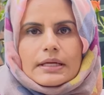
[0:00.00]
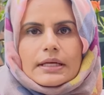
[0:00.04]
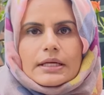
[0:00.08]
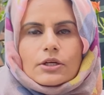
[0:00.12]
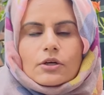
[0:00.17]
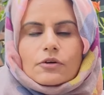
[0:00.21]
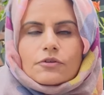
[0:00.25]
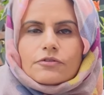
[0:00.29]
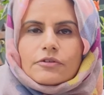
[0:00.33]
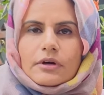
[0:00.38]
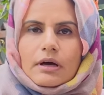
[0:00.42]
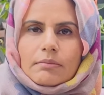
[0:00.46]

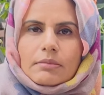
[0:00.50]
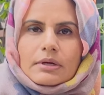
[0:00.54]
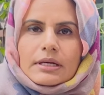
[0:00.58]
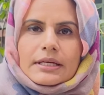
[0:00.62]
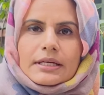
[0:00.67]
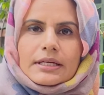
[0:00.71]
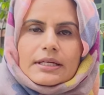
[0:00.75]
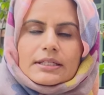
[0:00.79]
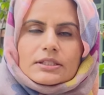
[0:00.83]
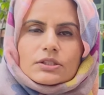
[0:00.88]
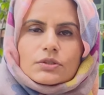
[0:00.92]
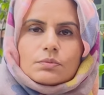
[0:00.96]
your
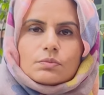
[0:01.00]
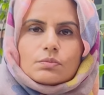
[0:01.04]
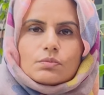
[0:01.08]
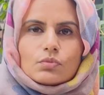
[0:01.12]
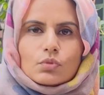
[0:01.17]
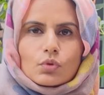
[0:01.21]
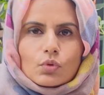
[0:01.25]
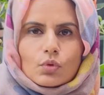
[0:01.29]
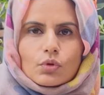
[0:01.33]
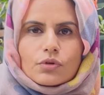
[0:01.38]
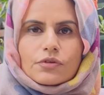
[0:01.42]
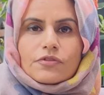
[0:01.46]
family is
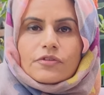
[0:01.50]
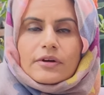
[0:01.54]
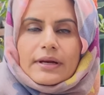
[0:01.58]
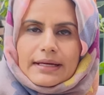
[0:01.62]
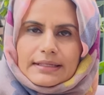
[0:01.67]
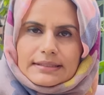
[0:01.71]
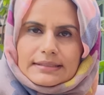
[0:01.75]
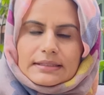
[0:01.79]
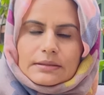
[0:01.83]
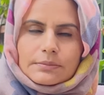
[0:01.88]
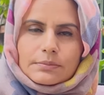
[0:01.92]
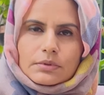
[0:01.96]
more
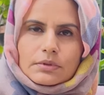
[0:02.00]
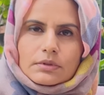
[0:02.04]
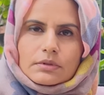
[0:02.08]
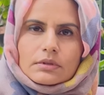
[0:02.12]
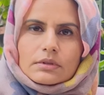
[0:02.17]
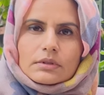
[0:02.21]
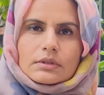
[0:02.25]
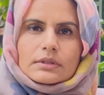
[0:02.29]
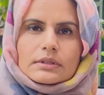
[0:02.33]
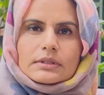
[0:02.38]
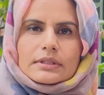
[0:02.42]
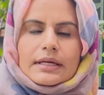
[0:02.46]
flexible.
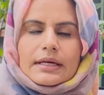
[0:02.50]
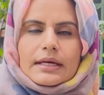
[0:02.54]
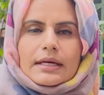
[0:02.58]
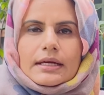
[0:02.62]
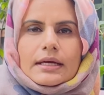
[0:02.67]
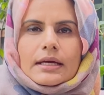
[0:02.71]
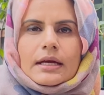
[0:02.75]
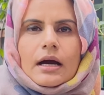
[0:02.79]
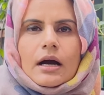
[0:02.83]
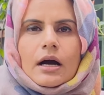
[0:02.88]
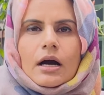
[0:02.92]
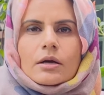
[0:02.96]

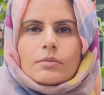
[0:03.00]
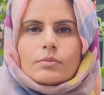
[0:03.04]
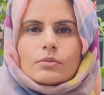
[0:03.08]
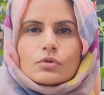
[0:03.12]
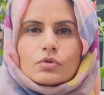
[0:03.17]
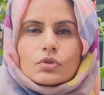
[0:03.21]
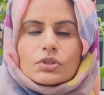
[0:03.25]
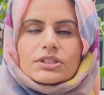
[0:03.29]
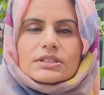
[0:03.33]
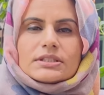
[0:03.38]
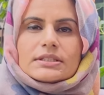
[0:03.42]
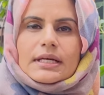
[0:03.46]
They are
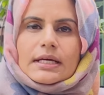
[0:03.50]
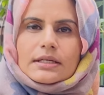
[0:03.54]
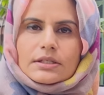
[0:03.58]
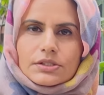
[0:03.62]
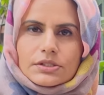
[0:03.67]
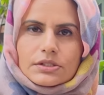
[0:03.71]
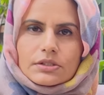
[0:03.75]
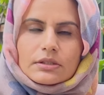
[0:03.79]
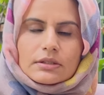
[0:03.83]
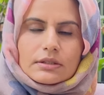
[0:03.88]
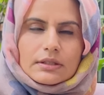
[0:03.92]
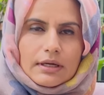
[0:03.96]
more set.
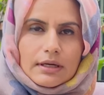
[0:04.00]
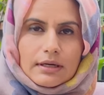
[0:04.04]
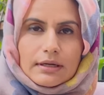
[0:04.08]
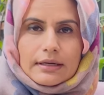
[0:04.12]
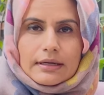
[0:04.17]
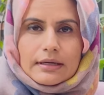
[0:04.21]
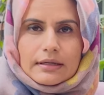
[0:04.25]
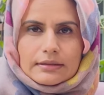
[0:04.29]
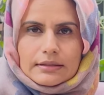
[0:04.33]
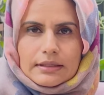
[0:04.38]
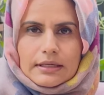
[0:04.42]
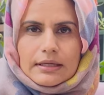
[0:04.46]

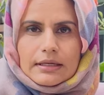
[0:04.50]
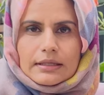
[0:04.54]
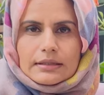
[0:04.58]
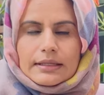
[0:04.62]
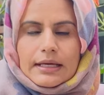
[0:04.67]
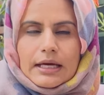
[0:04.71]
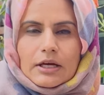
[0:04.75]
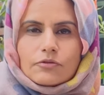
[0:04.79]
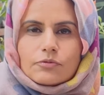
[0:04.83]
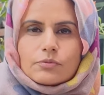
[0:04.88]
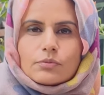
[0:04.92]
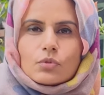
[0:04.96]
They
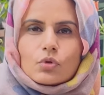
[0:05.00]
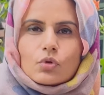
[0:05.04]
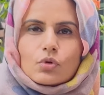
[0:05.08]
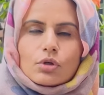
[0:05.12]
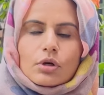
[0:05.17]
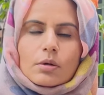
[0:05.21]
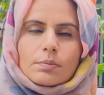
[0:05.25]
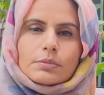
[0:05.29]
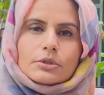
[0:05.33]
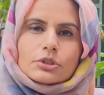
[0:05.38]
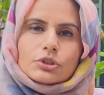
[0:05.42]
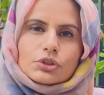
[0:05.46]
have more
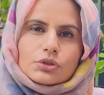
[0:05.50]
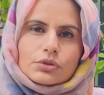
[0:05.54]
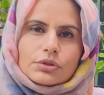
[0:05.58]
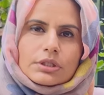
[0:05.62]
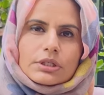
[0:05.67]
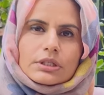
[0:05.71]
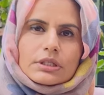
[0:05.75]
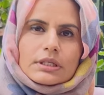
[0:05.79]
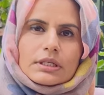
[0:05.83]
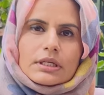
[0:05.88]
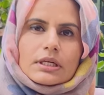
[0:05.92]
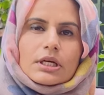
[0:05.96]

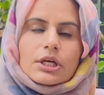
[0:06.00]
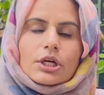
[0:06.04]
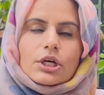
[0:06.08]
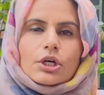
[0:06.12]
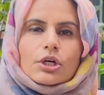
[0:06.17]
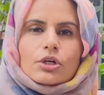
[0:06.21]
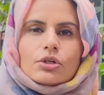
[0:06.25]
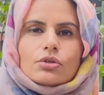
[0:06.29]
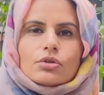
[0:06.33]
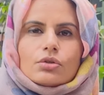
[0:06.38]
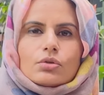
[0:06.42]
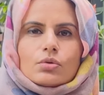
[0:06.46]
opportunity
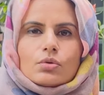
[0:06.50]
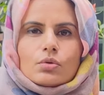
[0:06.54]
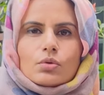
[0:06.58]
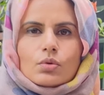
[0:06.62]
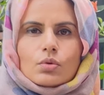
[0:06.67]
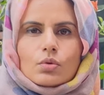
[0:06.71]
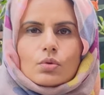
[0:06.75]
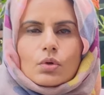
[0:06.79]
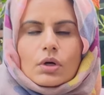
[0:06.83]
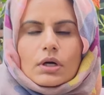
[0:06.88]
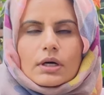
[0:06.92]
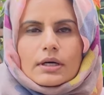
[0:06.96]

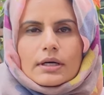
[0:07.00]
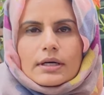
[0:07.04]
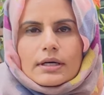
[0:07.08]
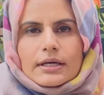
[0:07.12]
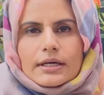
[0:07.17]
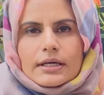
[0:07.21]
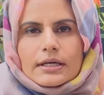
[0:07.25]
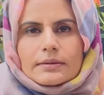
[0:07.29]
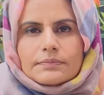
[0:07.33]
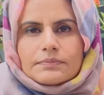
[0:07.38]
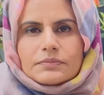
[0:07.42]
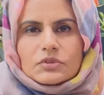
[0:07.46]
to,
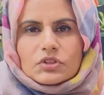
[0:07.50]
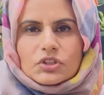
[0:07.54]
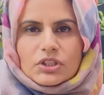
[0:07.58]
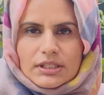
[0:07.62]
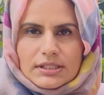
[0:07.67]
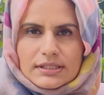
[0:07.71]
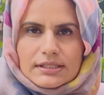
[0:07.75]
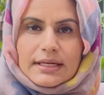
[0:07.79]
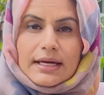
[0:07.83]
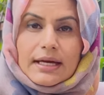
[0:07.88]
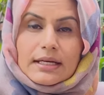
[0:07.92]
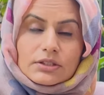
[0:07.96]

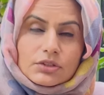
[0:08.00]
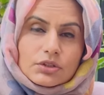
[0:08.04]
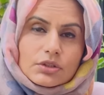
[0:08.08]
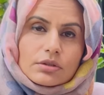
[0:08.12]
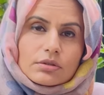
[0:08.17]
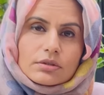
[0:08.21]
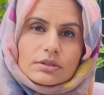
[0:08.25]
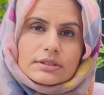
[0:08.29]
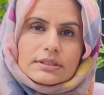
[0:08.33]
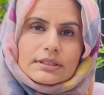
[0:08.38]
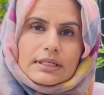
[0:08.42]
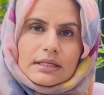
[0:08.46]
just as
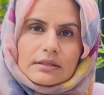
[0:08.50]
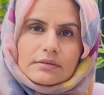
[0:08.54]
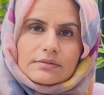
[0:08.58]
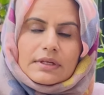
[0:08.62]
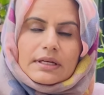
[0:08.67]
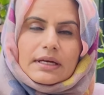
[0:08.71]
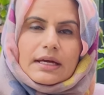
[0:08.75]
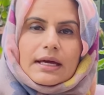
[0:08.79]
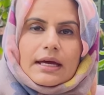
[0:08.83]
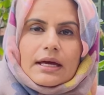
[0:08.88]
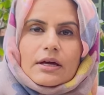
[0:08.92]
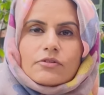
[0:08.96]
yourself,
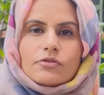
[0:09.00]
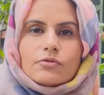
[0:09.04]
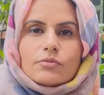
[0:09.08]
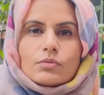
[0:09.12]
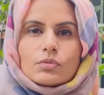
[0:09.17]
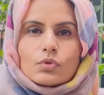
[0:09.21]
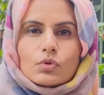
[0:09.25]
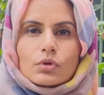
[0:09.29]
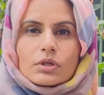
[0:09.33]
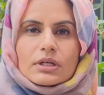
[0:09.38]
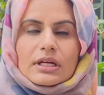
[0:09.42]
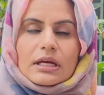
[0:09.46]
they have
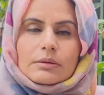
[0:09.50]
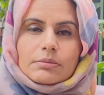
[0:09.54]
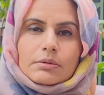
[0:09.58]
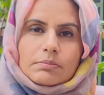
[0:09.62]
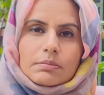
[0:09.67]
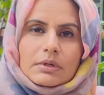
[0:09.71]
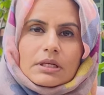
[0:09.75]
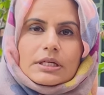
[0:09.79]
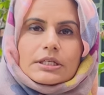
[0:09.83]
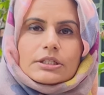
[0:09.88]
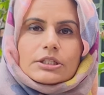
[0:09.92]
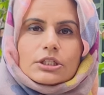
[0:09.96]
more
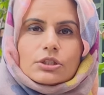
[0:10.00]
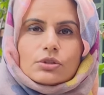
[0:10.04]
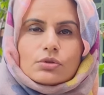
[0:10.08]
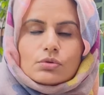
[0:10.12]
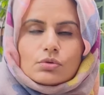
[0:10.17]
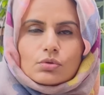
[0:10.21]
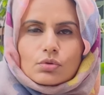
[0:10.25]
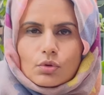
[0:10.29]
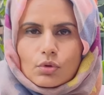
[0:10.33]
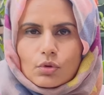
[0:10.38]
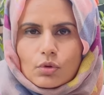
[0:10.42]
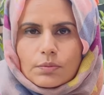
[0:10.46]
capability to
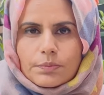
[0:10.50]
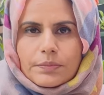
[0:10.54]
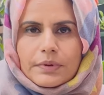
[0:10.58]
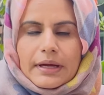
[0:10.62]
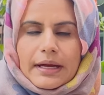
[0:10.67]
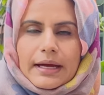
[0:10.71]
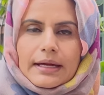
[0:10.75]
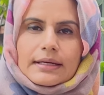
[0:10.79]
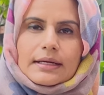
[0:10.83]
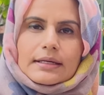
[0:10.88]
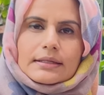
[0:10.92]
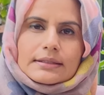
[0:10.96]
cope
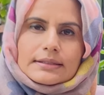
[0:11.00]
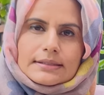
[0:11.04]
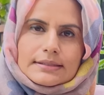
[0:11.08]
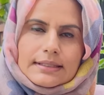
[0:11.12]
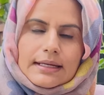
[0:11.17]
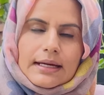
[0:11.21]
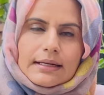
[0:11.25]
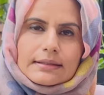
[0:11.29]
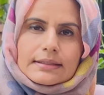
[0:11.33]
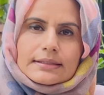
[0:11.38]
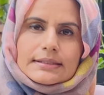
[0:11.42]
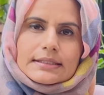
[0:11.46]
and
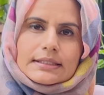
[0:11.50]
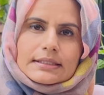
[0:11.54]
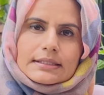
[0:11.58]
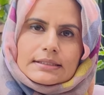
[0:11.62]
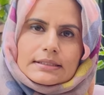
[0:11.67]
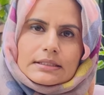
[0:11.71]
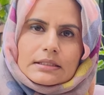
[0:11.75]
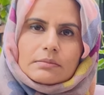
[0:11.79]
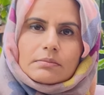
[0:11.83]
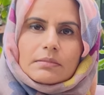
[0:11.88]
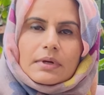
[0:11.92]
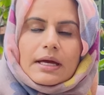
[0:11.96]
understand the
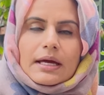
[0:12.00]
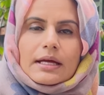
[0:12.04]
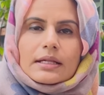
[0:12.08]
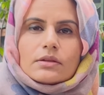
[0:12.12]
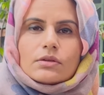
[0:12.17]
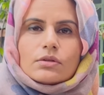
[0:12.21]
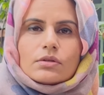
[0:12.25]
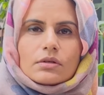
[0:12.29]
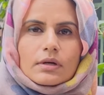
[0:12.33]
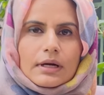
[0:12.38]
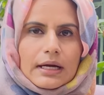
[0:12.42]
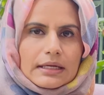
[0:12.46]
system and
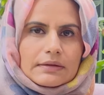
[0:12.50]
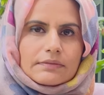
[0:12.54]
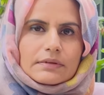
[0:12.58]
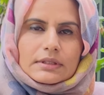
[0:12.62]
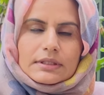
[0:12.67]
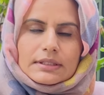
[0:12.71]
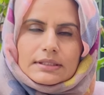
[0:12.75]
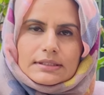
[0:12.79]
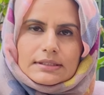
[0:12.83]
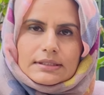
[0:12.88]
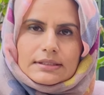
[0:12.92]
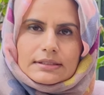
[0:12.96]
thrive
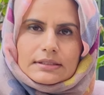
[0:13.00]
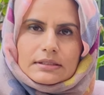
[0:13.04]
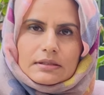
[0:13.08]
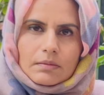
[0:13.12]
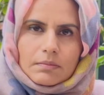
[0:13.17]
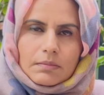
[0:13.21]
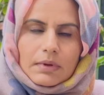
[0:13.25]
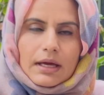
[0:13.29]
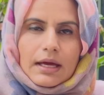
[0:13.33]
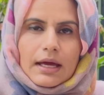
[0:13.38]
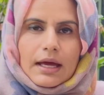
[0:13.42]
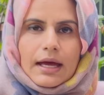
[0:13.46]
in the
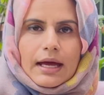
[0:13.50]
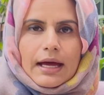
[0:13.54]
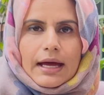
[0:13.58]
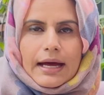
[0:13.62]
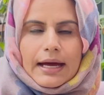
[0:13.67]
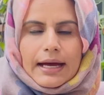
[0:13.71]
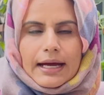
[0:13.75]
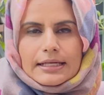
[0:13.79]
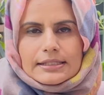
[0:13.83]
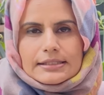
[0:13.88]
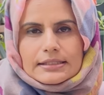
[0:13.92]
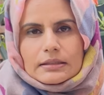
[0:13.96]
system,
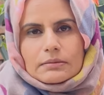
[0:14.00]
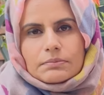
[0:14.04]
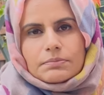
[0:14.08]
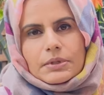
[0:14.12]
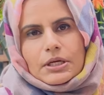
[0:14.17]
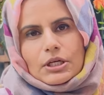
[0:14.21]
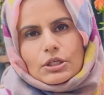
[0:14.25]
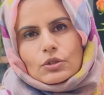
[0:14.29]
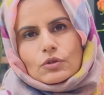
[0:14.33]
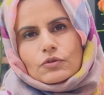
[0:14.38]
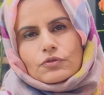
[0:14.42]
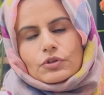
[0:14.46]
as
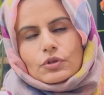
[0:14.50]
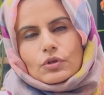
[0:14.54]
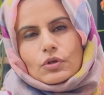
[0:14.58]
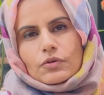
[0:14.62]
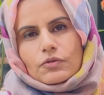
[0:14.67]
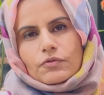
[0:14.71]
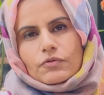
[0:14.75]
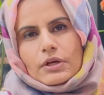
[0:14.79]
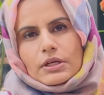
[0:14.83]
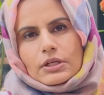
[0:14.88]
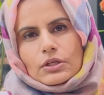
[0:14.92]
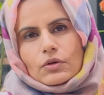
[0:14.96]
compared to
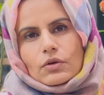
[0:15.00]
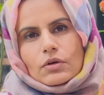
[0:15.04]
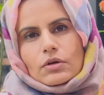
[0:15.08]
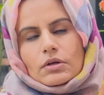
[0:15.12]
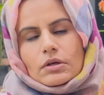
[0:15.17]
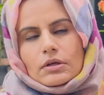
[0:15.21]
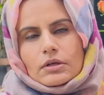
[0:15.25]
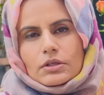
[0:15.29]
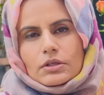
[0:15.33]
when you're